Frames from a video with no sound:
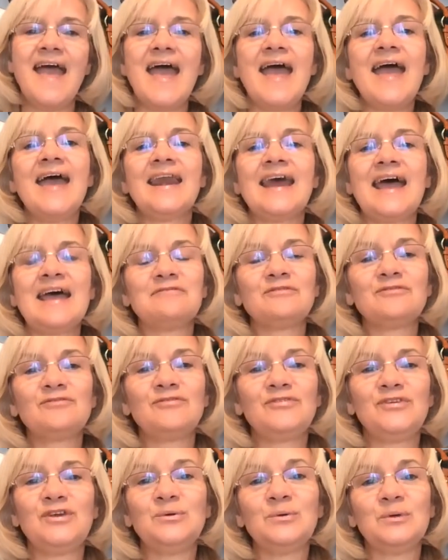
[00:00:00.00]
And I have a
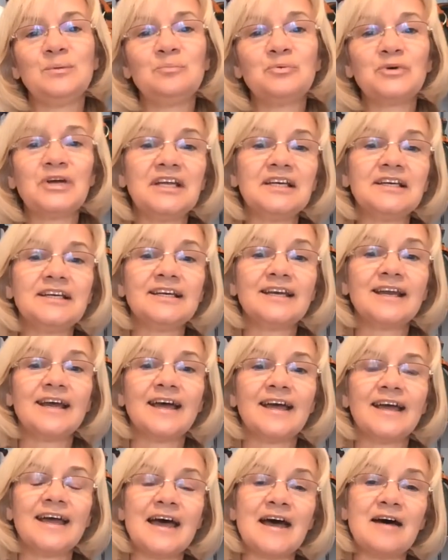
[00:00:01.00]
few in Britain,
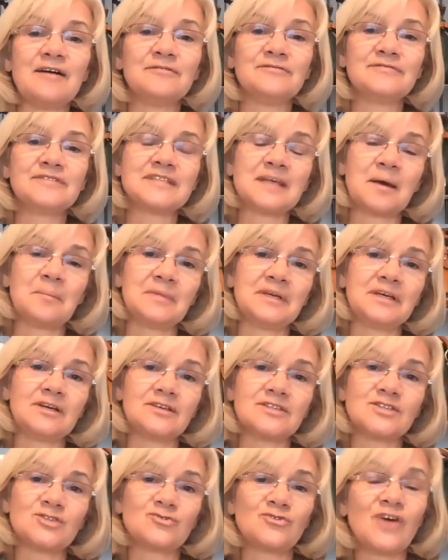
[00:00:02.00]
I have some in
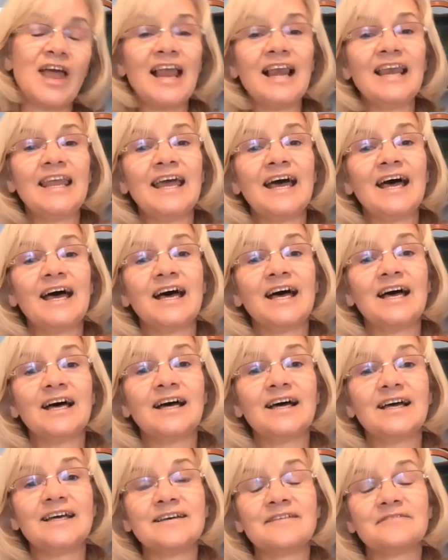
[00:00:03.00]
Australia,
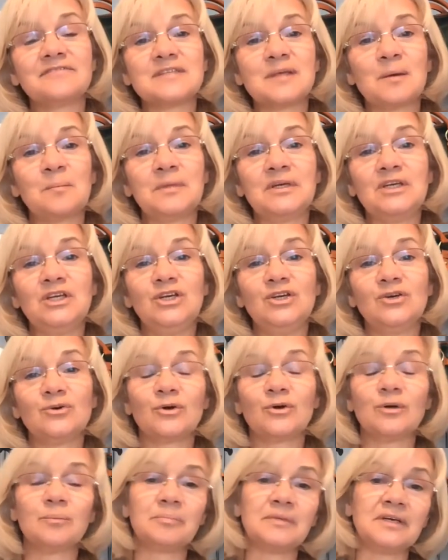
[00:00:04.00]
I have some in
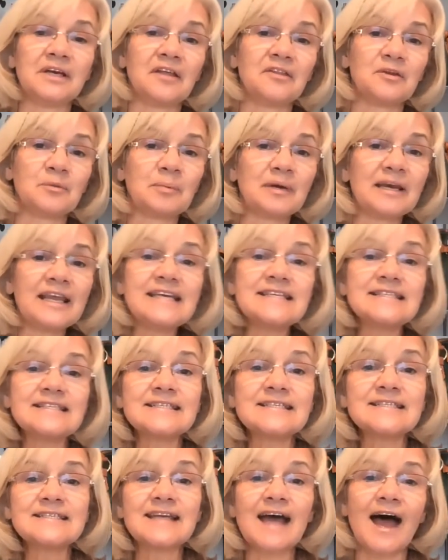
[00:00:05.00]
Europe and other
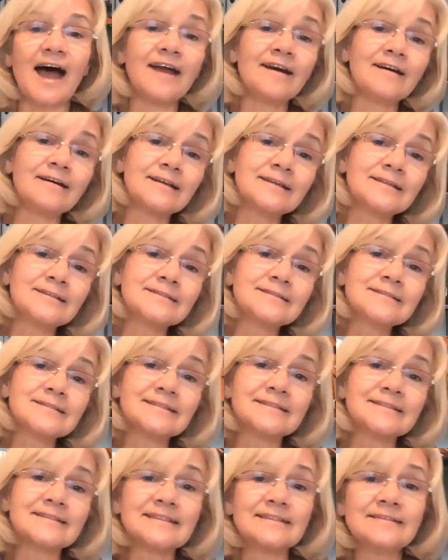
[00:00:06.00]
places, in
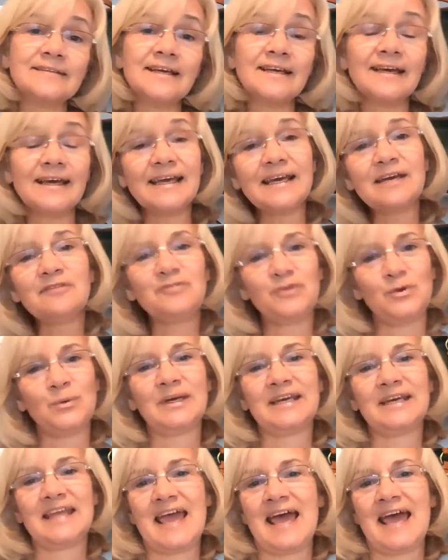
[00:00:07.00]
Ireland, and, and a few in